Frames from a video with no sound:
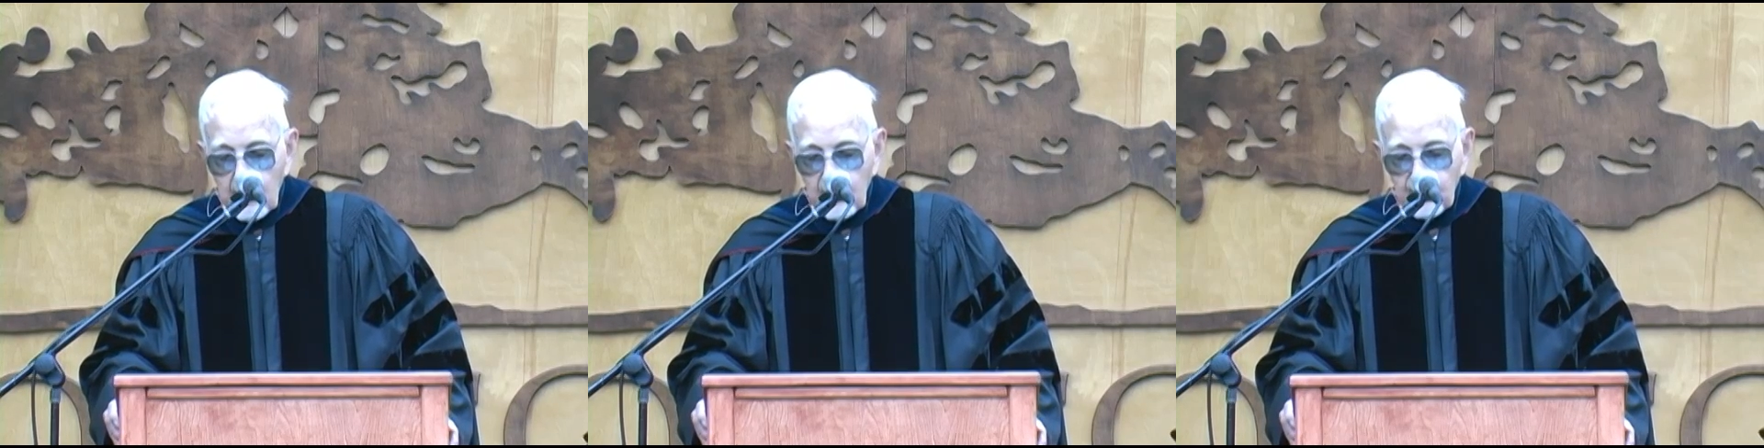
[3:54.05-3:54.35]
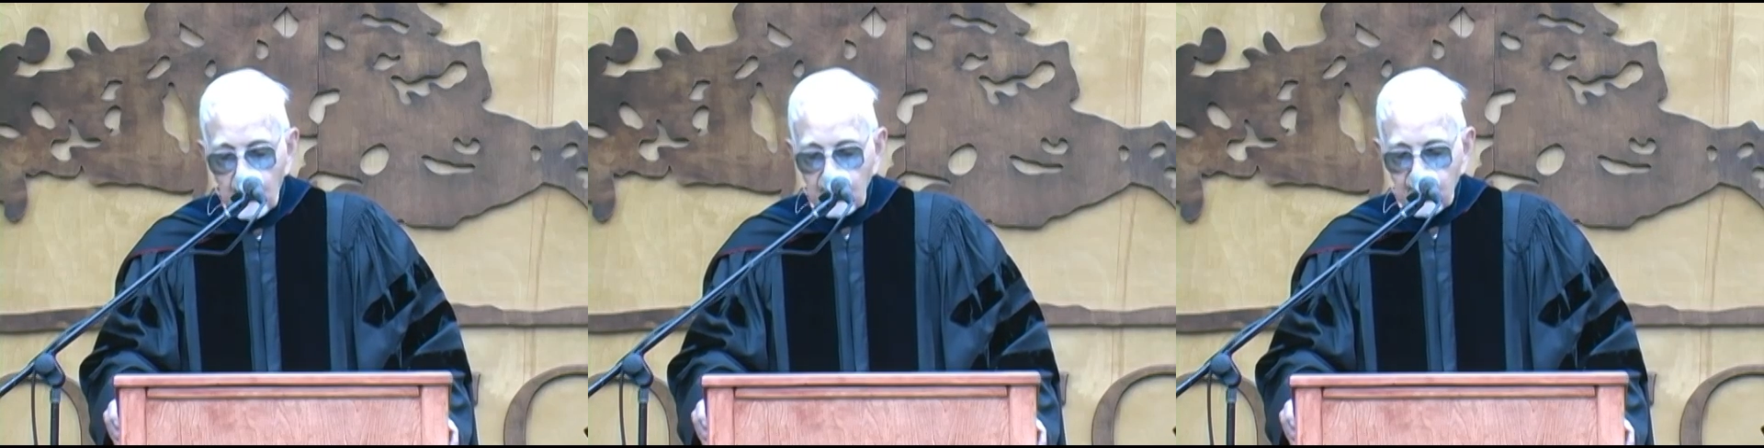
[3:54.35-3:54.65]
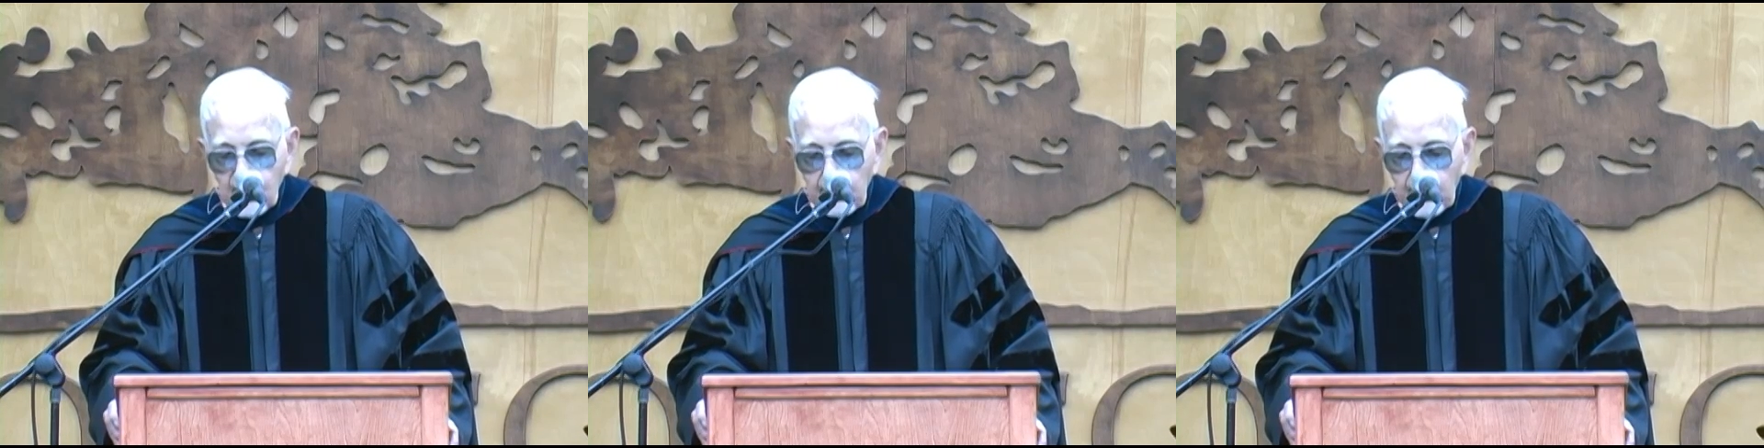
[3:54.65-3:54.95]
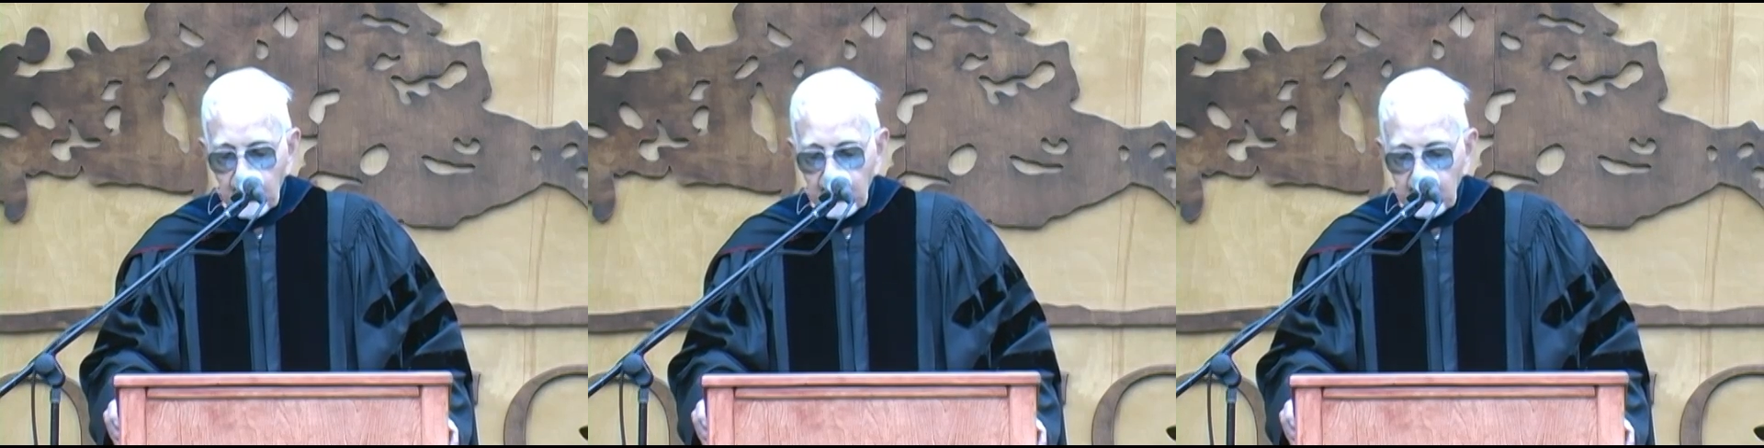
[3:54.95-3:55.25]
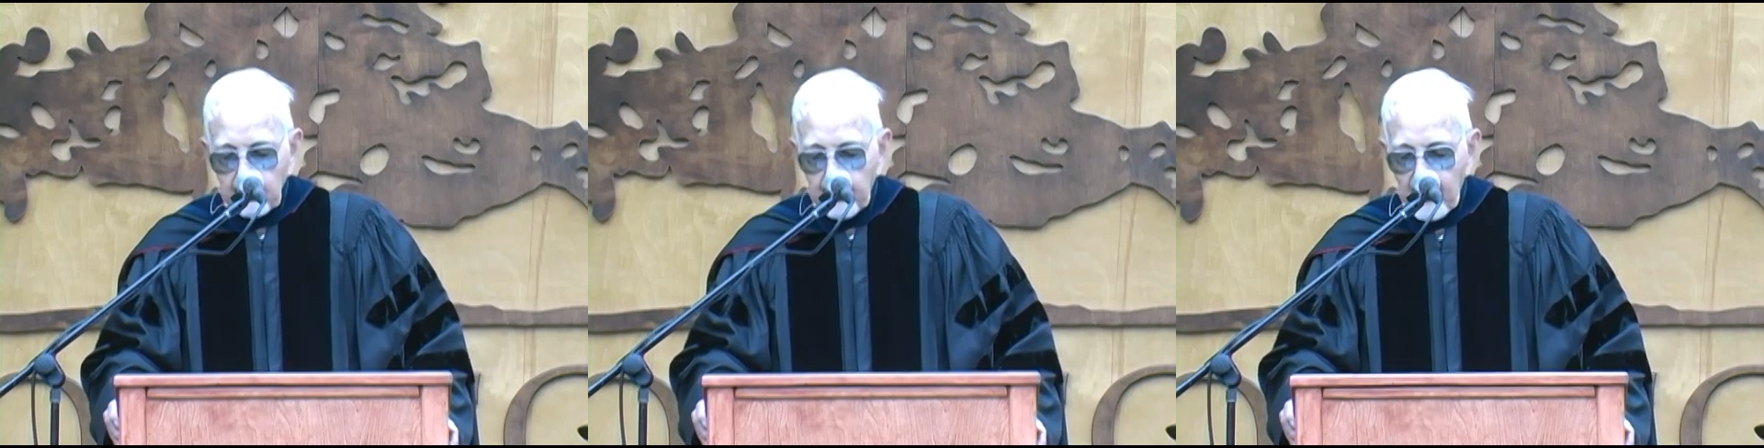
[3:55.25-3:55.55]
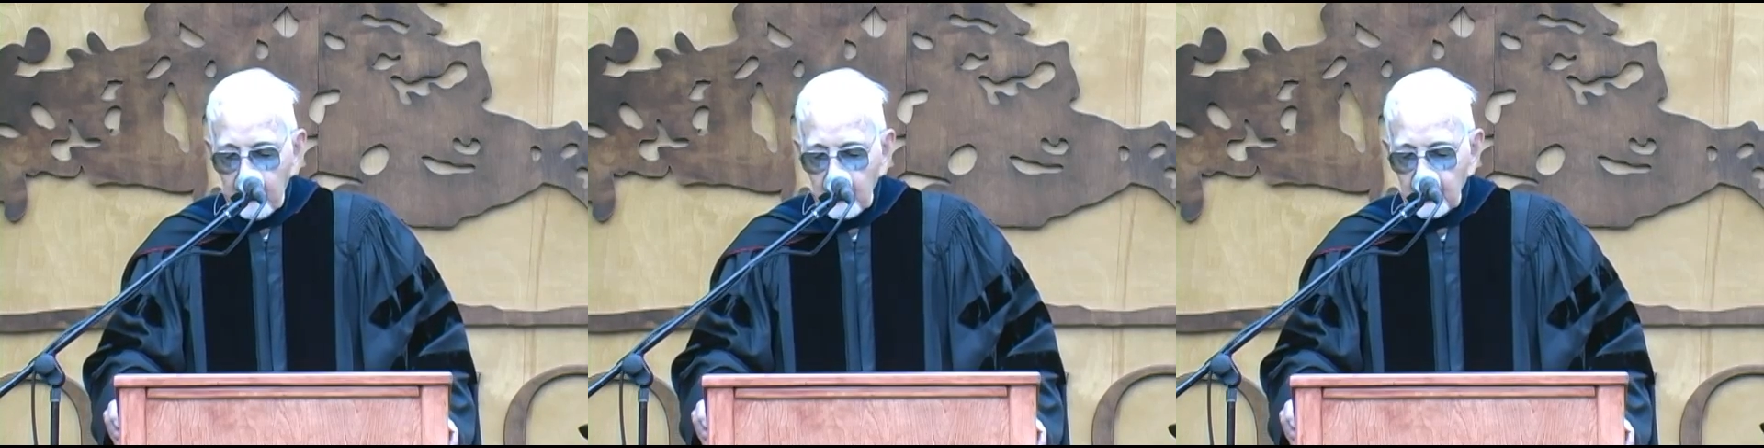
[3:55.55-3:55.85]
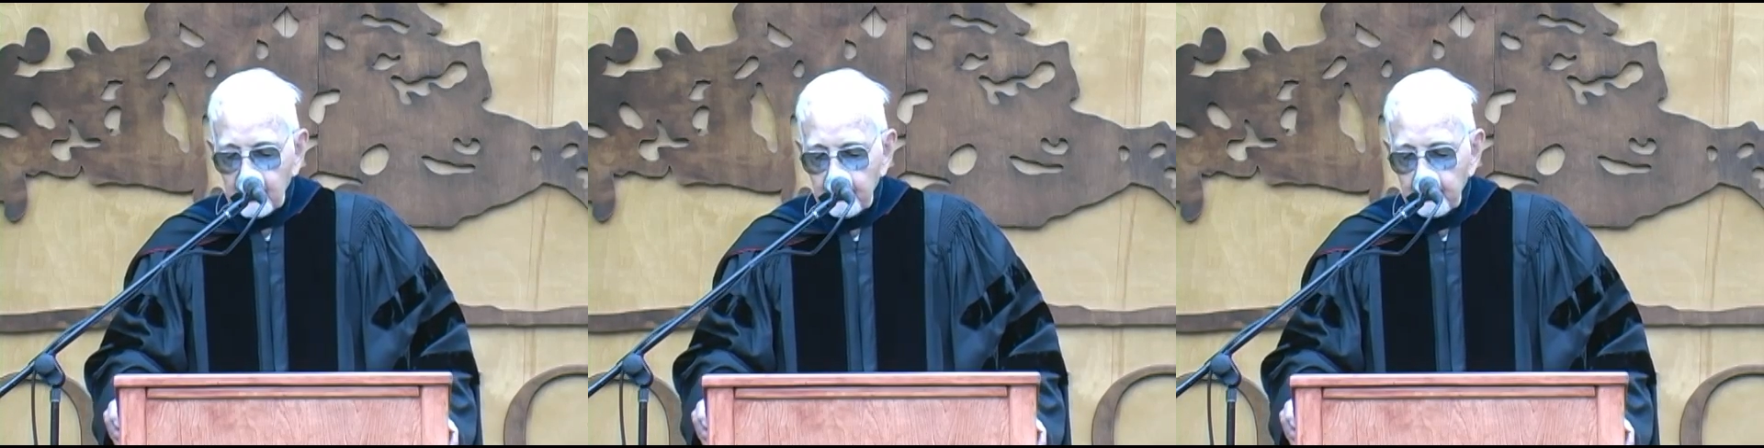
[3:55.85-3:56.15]
is much simpler than in
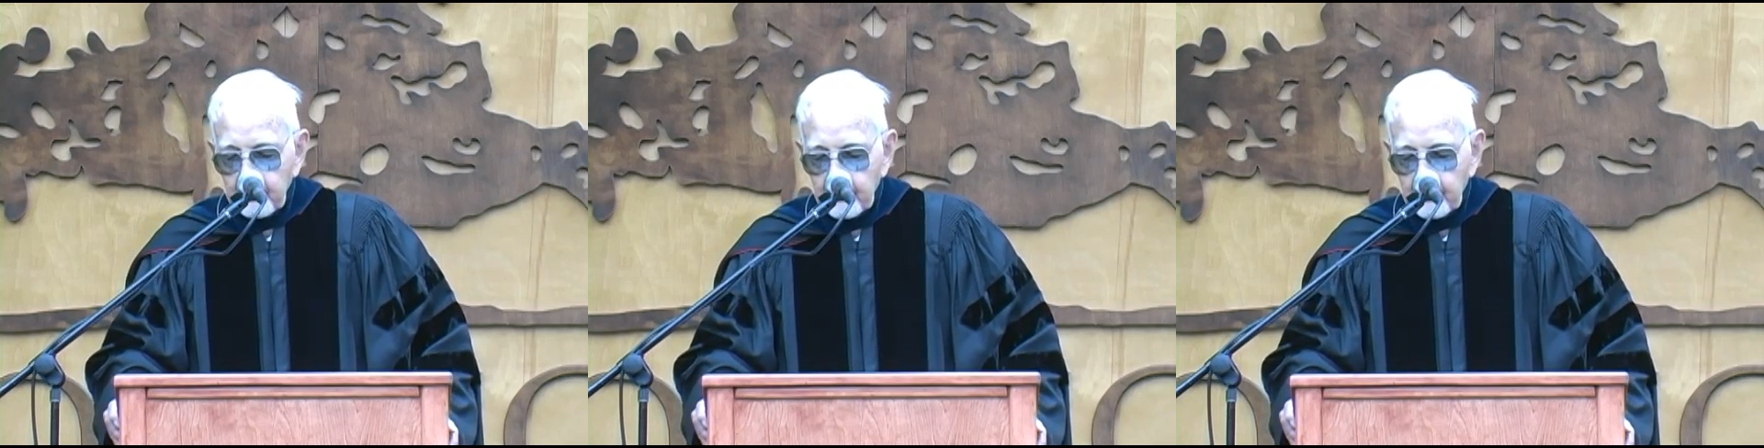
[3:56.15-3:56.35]
Paris.